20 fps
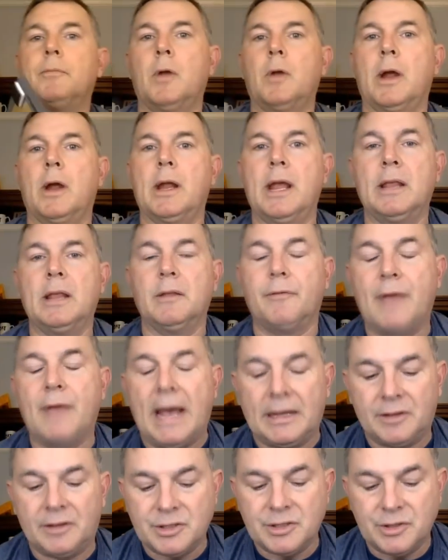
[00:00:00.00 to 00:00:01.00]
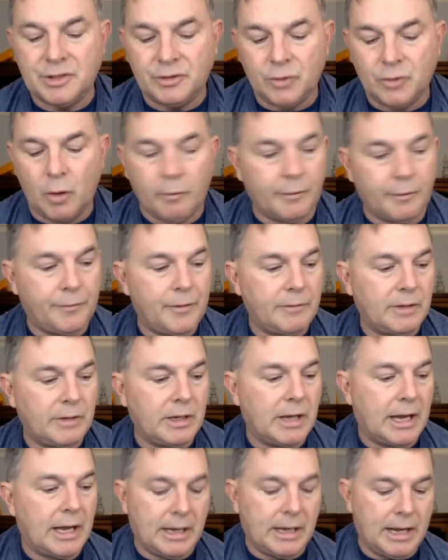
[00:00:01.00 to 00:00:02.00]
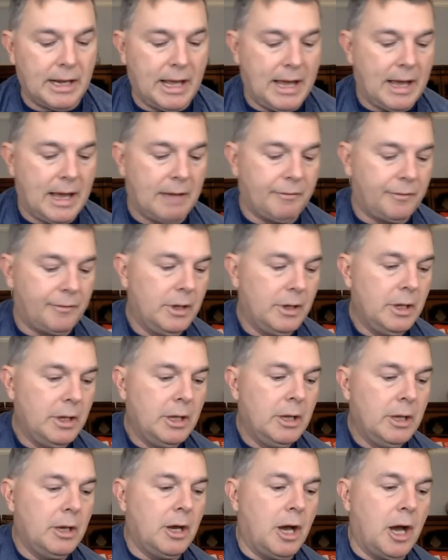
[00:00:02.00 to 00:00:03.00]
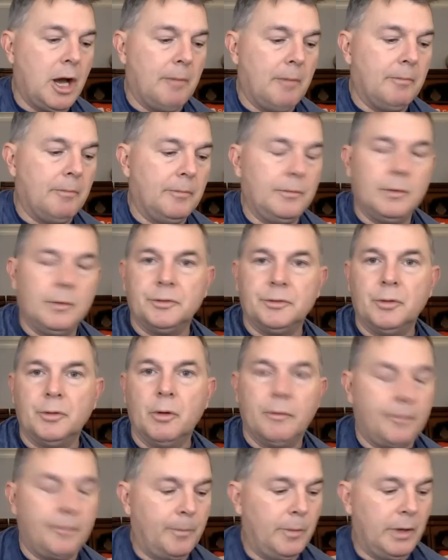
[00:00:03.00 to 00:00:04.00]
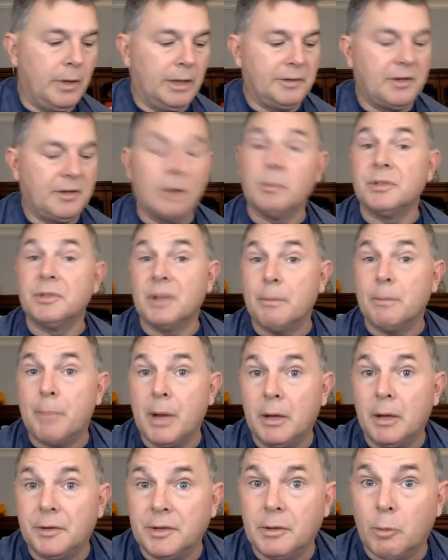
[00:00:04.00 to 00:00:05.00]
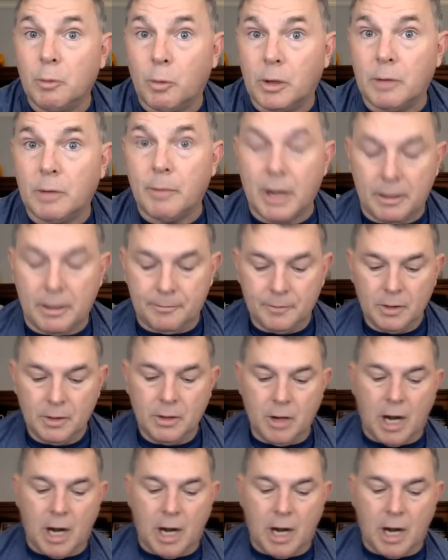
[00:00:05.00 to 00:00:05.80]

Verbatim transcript: All right, and the fact that she's over fifty-nine and a half, um, there's no uh, ten percent penalty to worry about.